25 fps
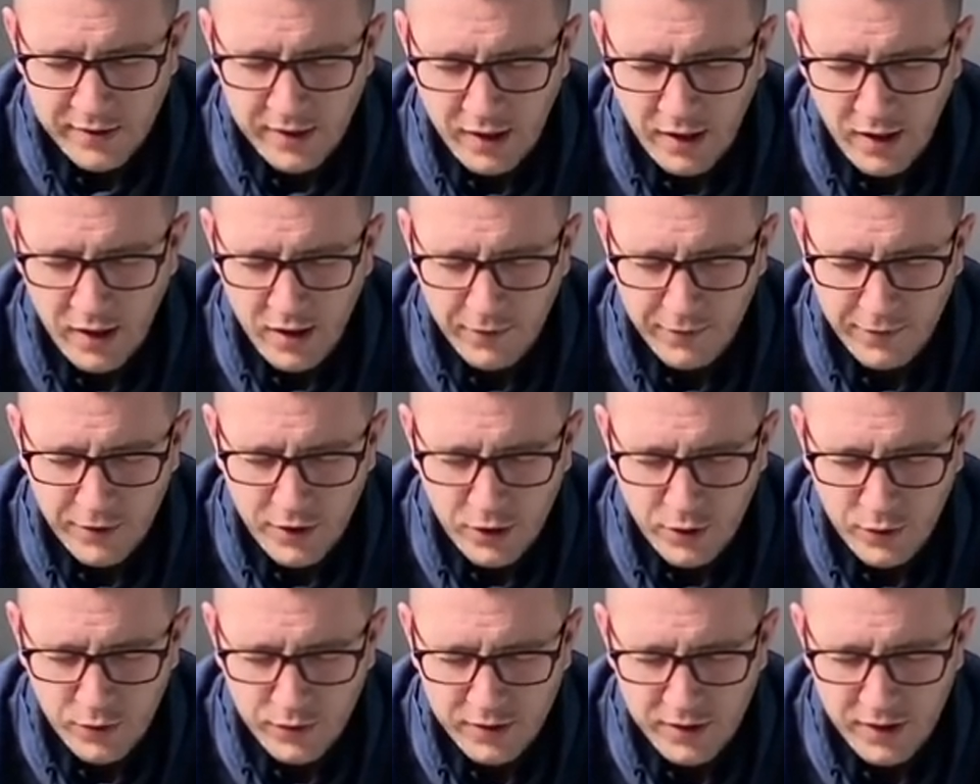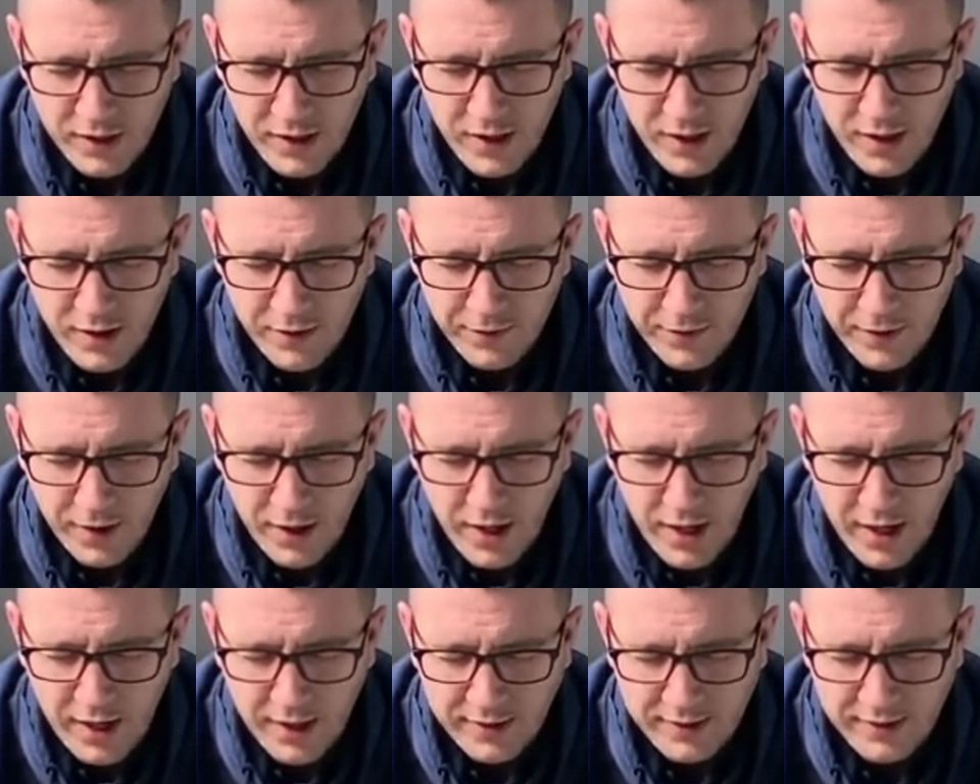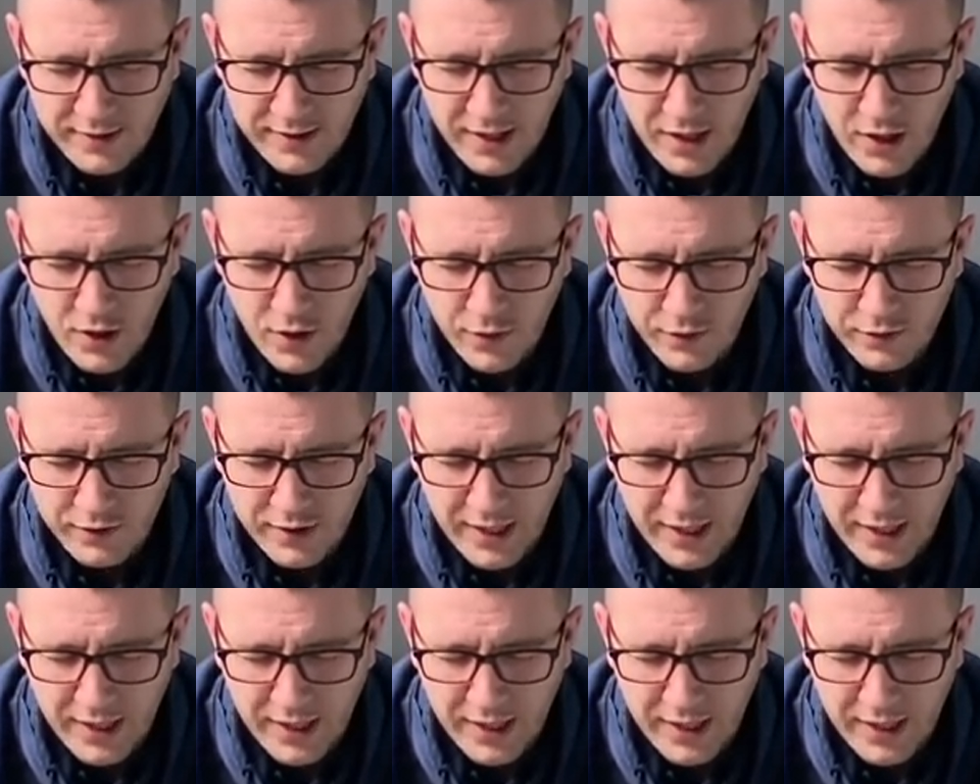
love you, to love ourselves,